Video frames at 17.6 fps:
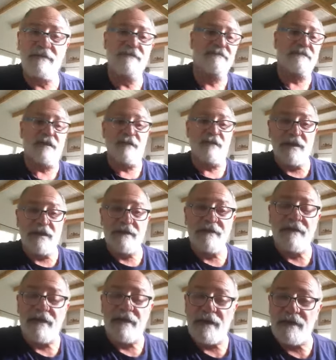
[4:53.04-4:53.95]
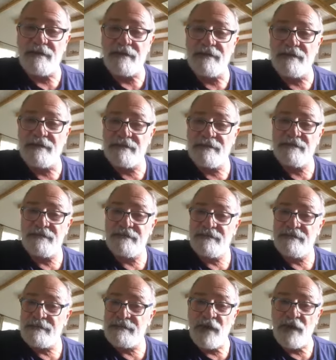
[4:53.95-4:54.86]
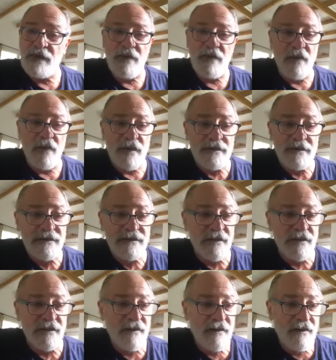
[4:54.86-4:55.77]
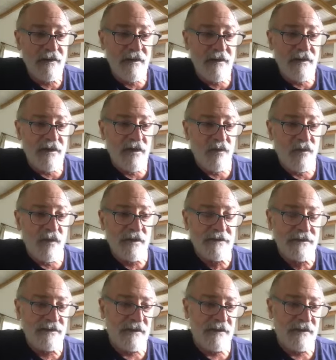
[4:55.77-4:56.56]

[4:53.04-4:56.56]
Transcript: the big thing, you know. It was